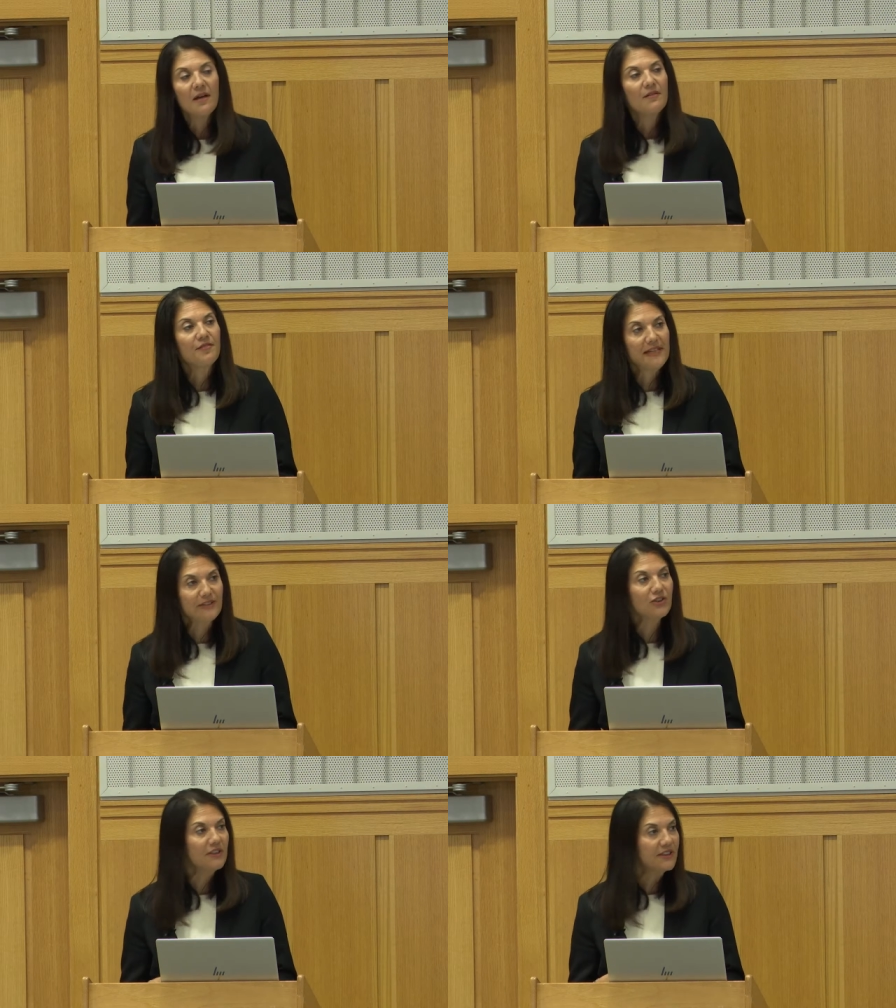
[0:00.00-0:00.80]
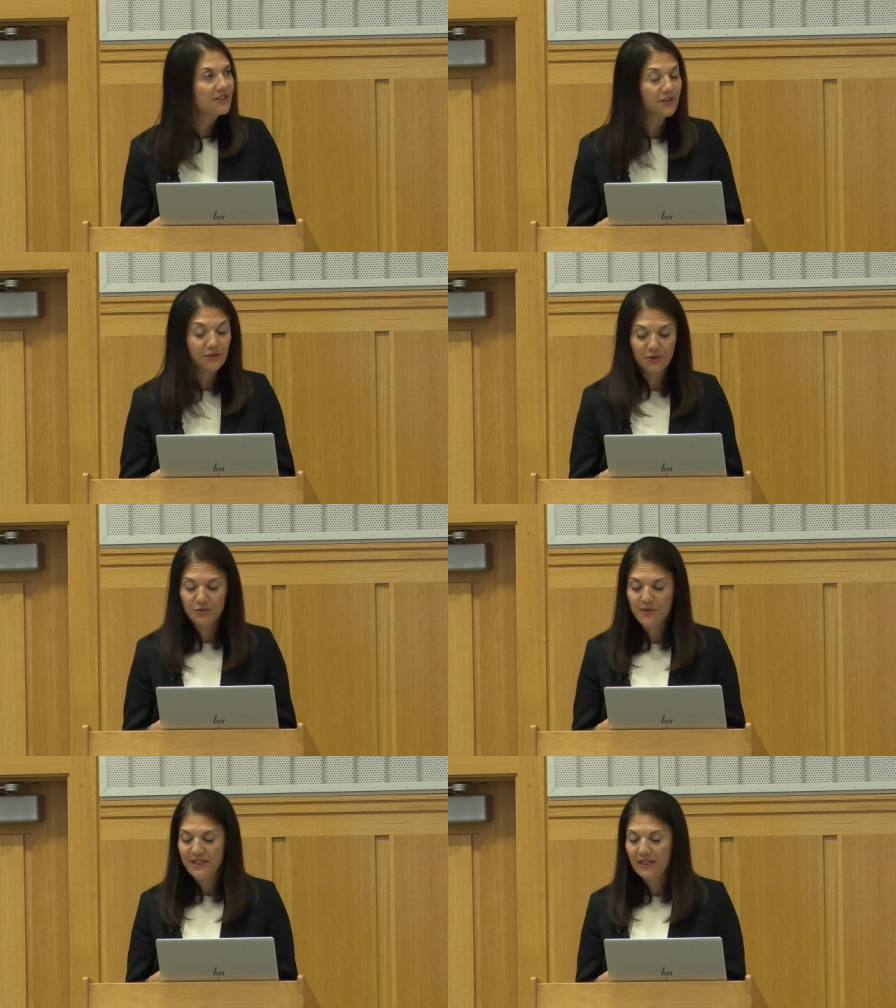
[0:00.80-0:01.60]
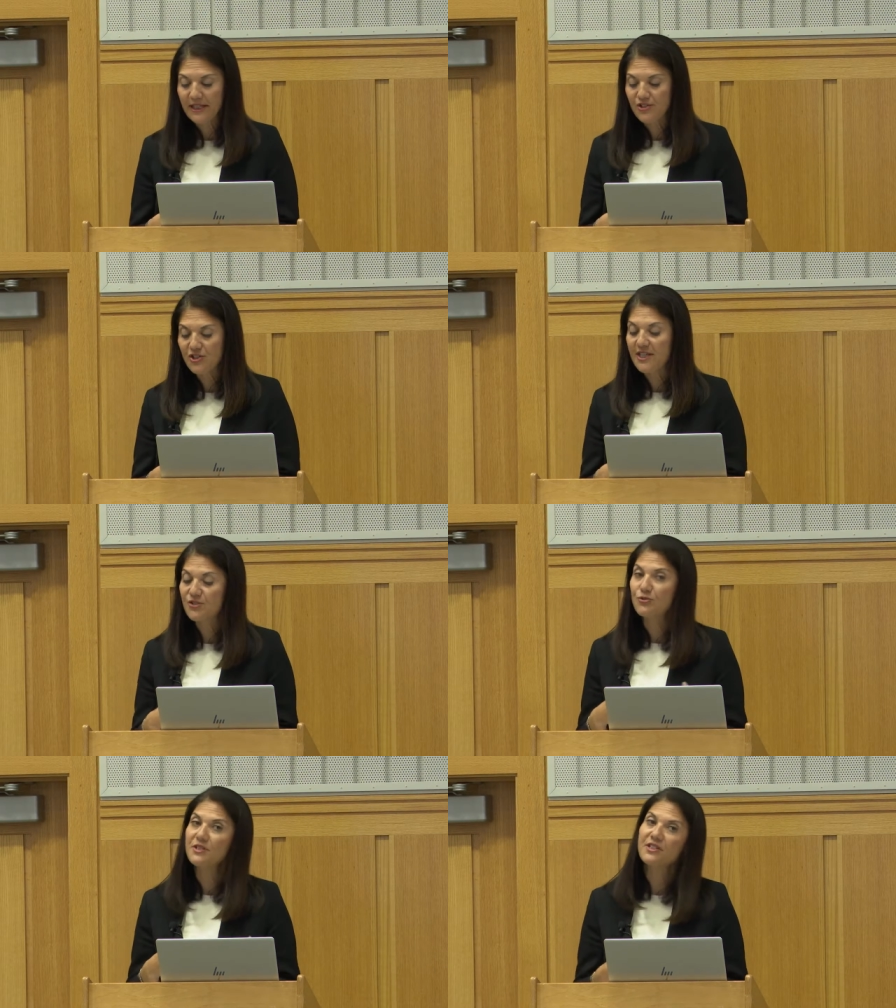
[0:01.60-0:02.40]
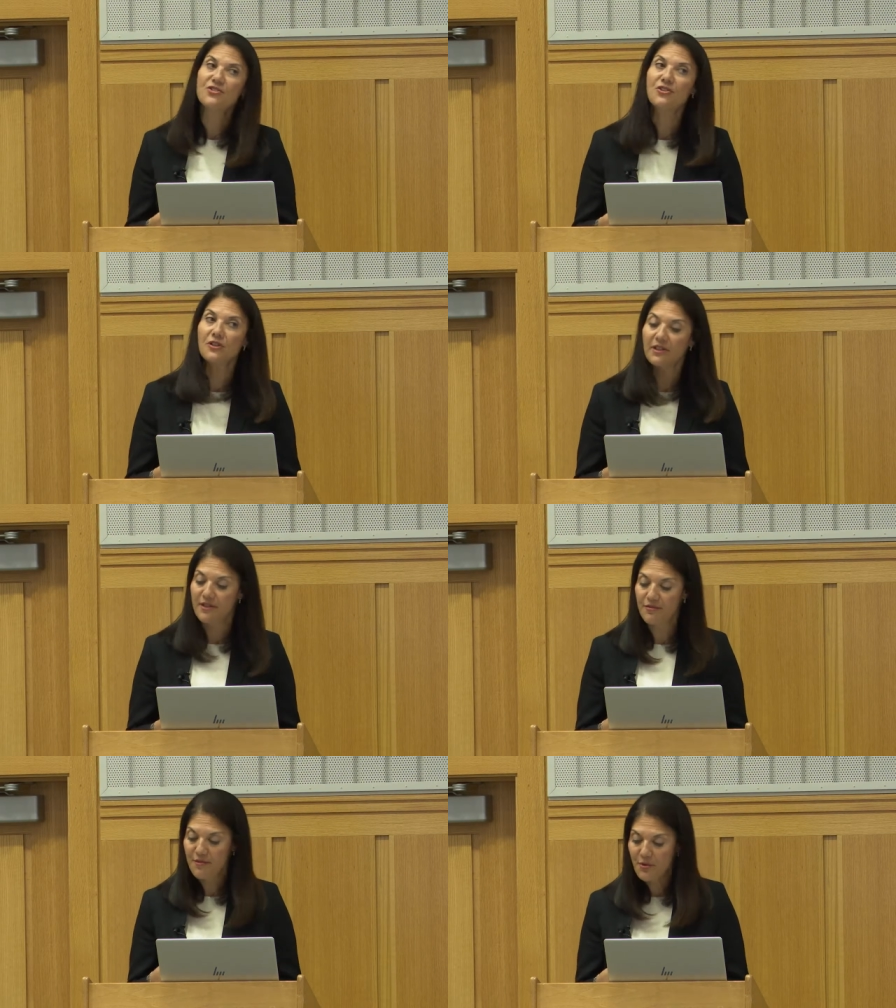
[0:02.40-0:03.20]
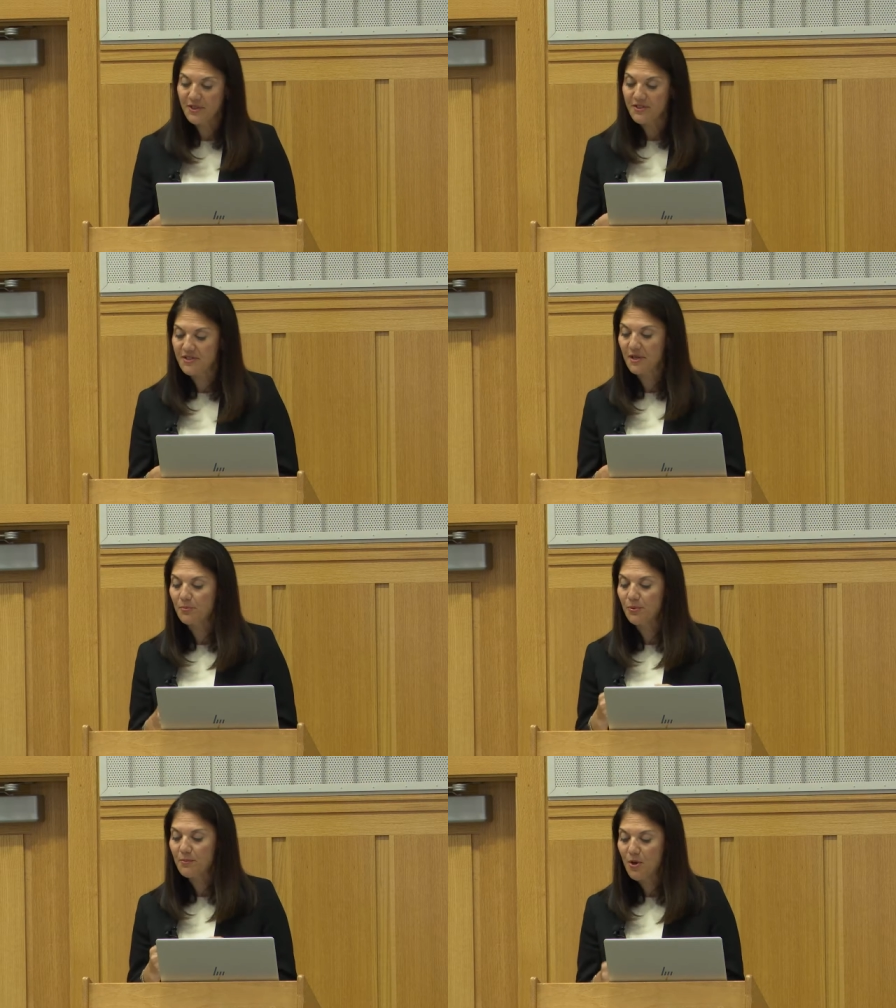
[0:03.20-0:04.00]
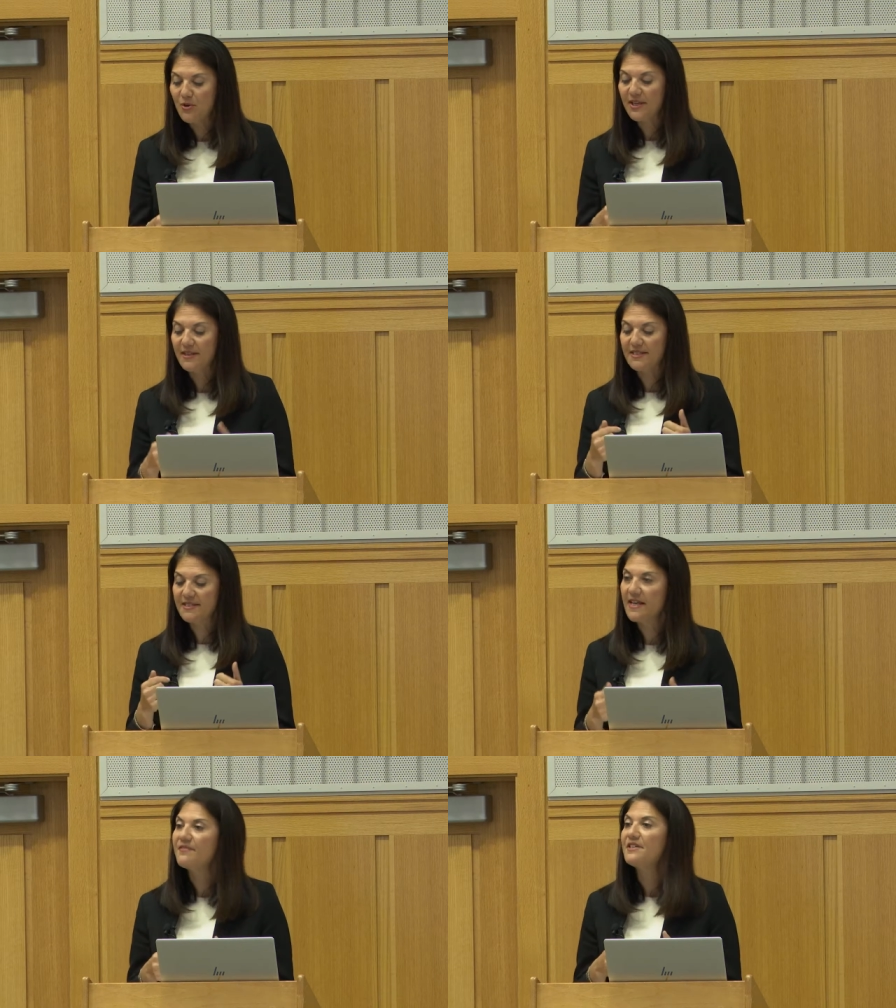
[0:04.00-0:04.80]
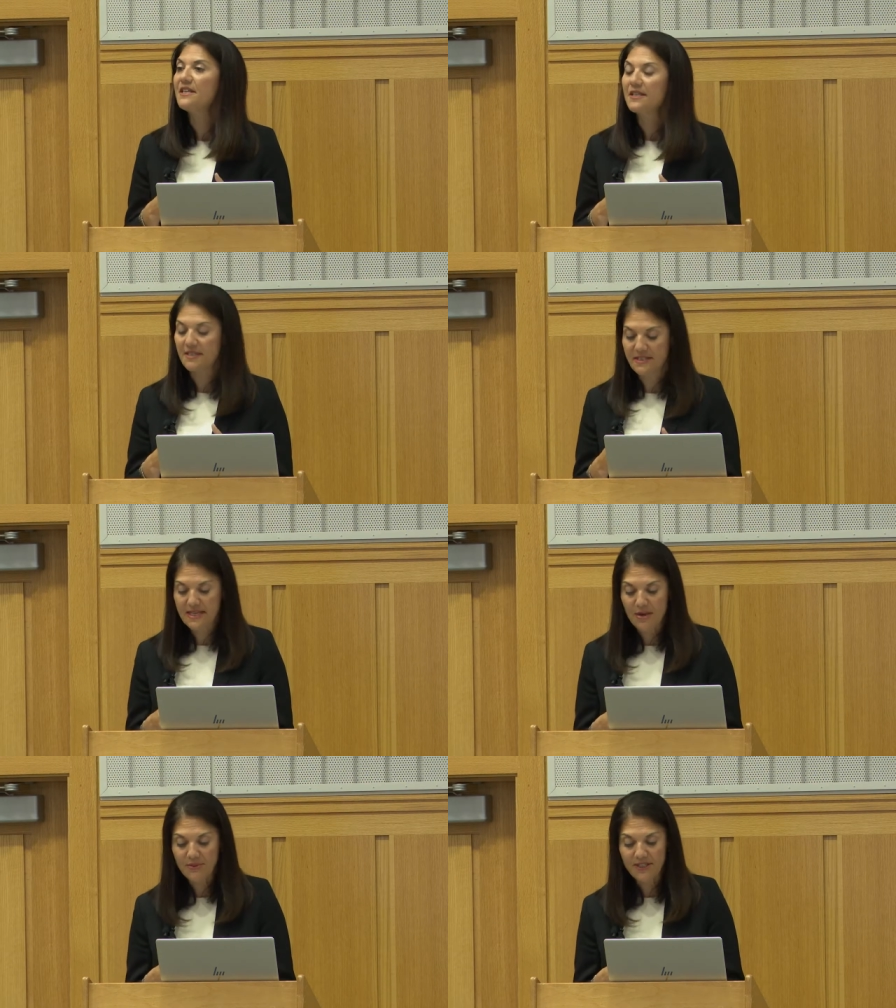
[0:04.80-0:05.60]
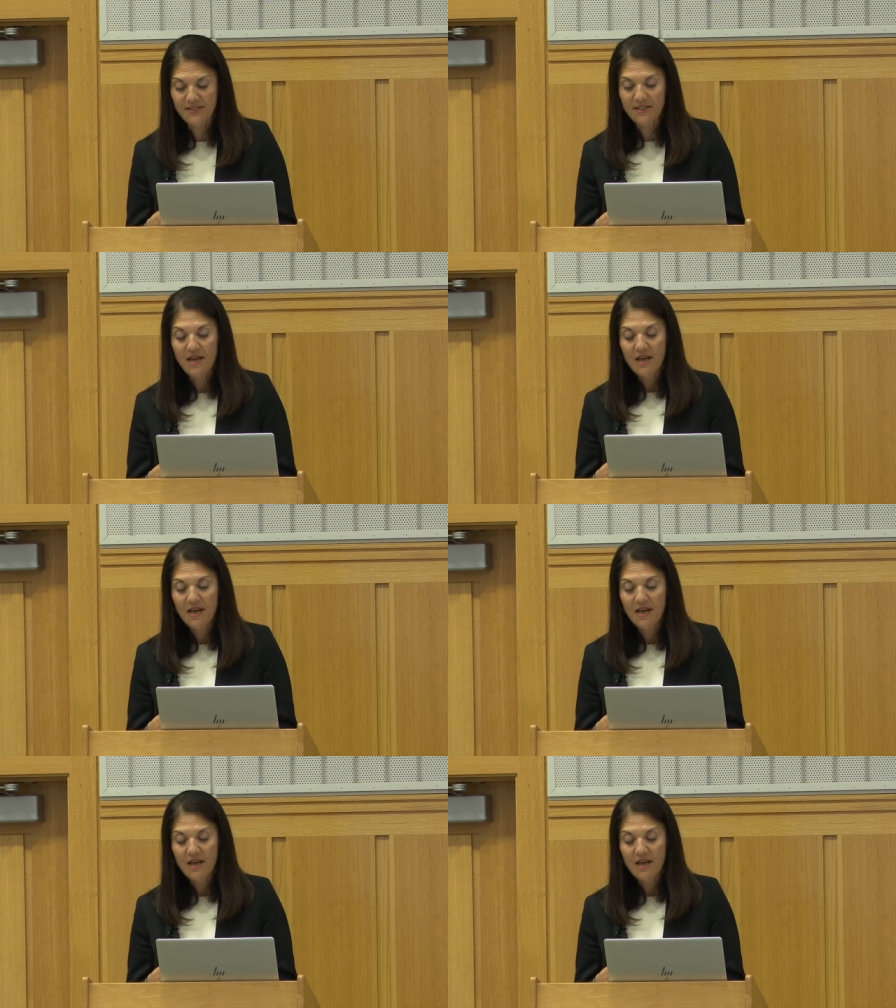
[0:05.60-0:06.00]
Financial institution regulation has traditionally focused on promoting the safety and soundness